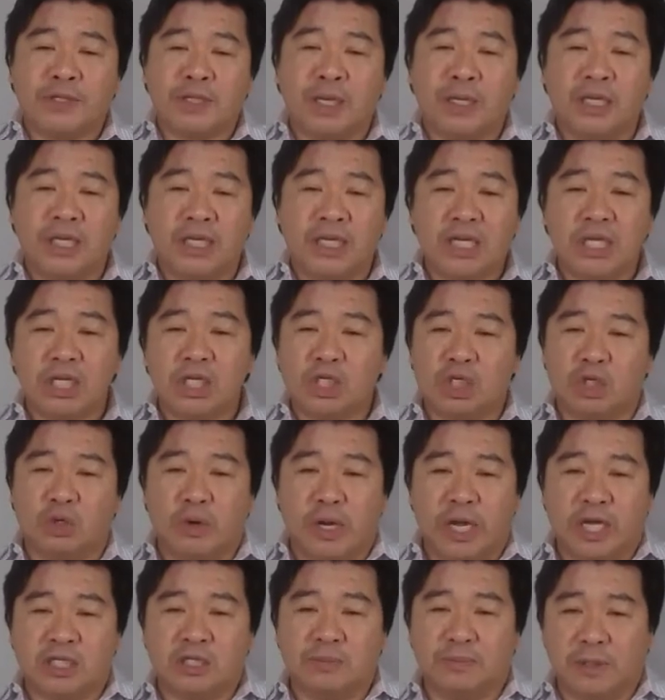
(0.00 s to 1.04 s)
an easier
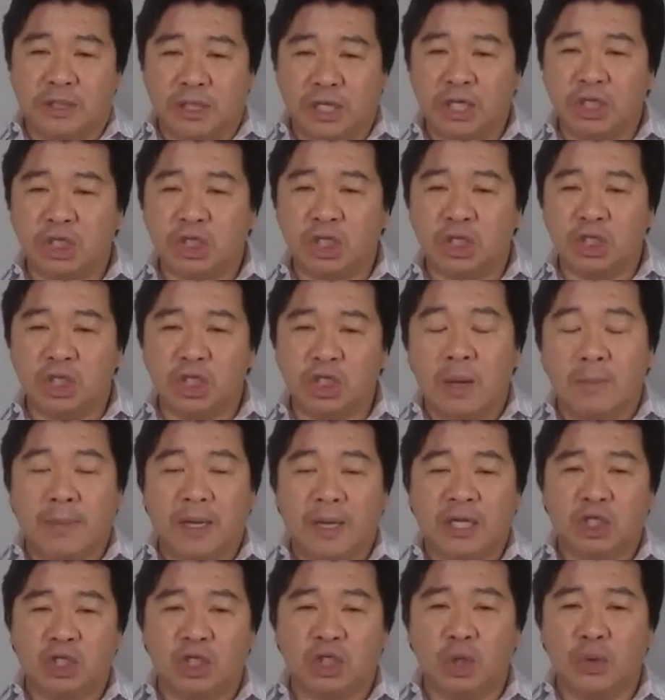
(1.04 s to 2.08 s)
explanation is by
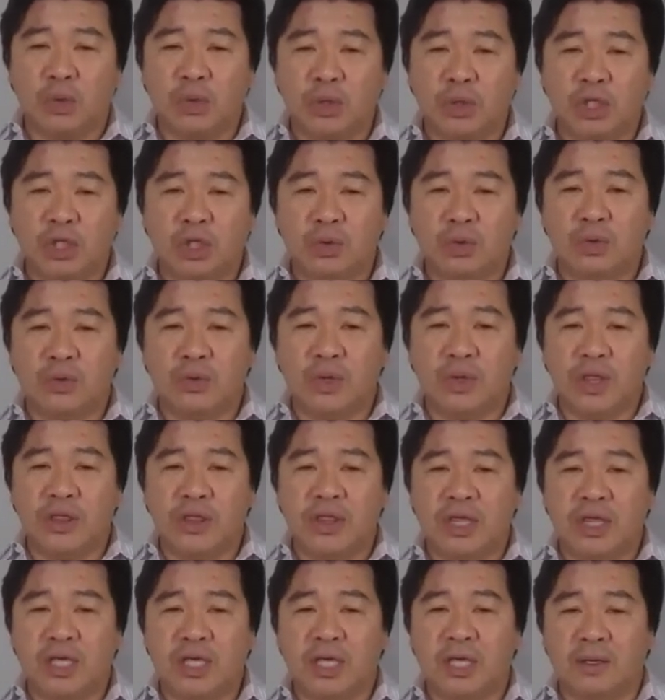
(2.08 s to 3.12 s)
showing you
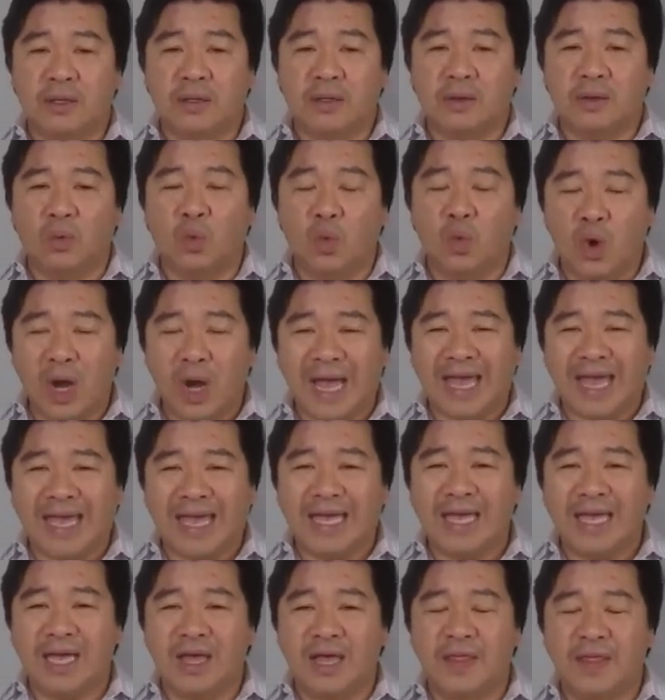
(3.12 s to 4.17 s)
the
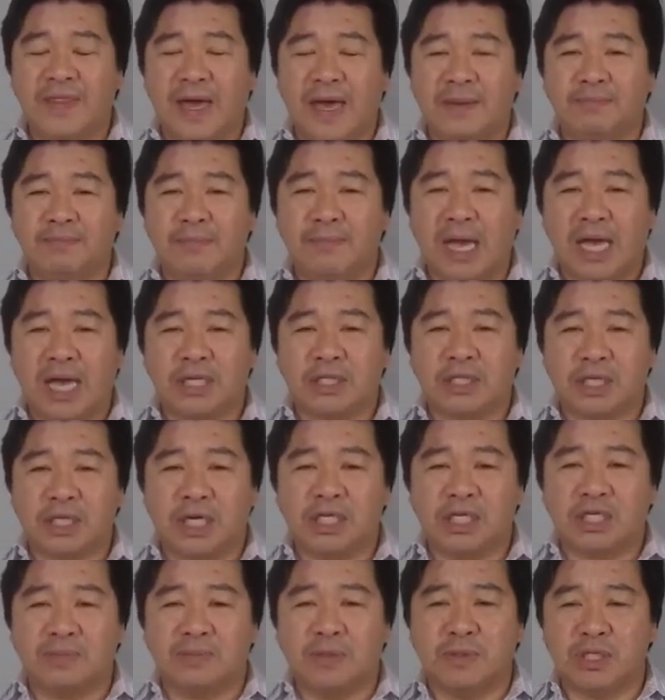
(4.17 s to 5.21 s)
way that mass
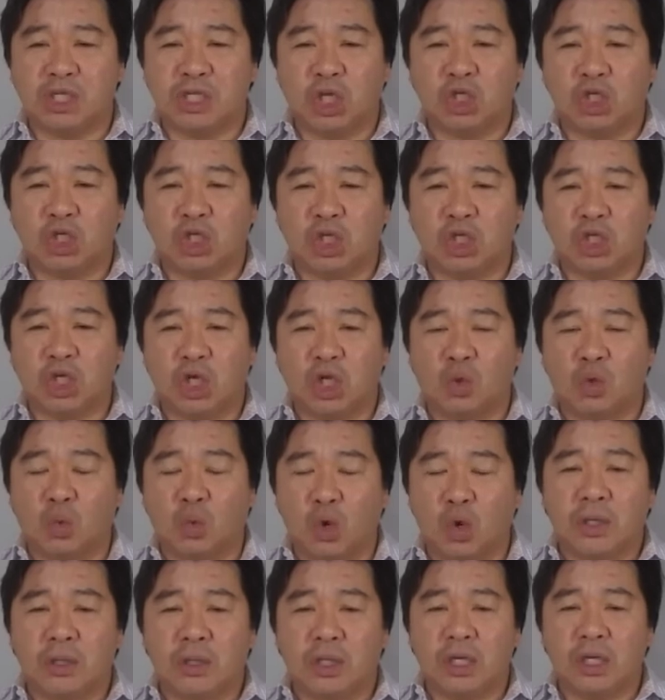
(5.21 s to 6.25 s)
customization can
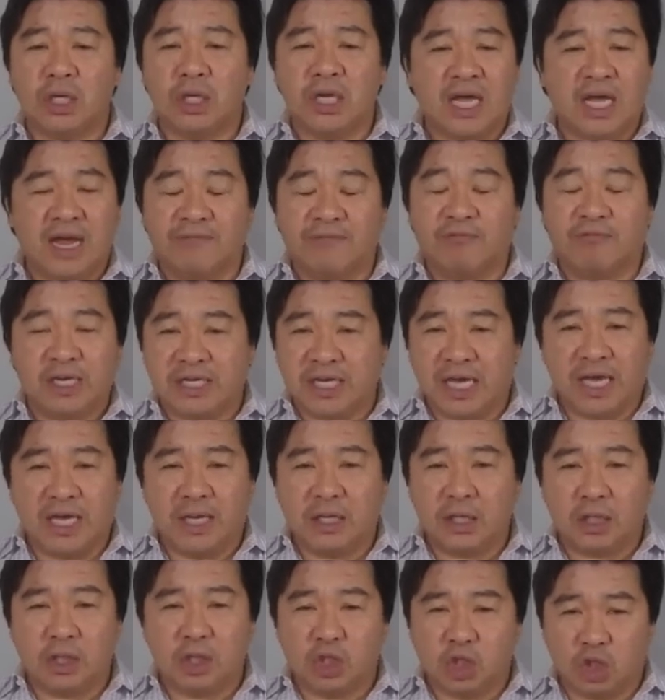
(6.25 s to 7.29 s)
work in everyday
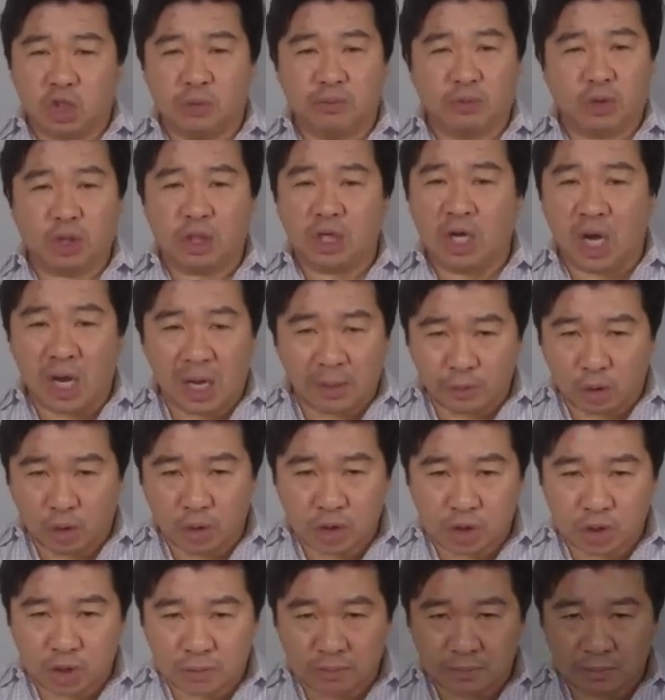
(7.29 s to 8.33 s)
consumer
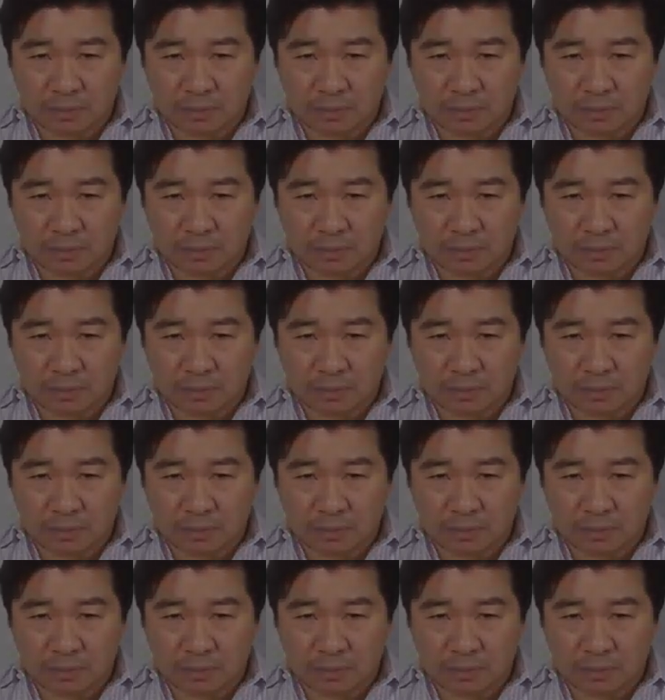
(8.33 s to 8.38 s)
commerce.